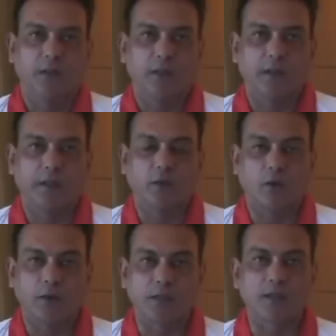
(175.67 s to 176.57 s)
And
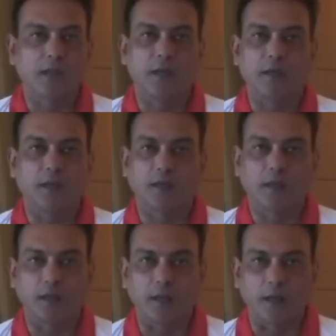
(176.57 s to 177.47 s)
on his day, he
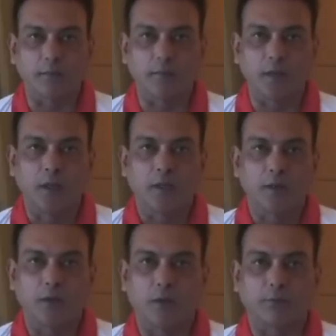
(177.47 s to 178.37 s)
can,
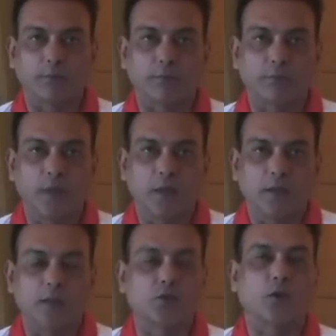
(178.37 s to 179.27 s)
you know,
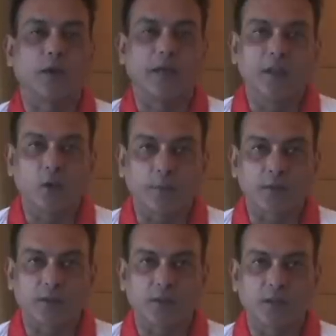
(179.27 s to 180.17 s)
destroy any
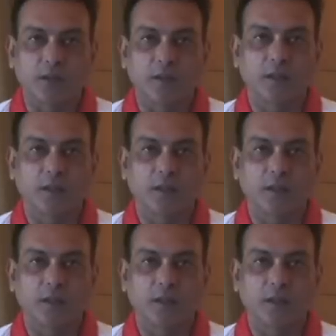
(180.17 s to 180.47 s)
opposition.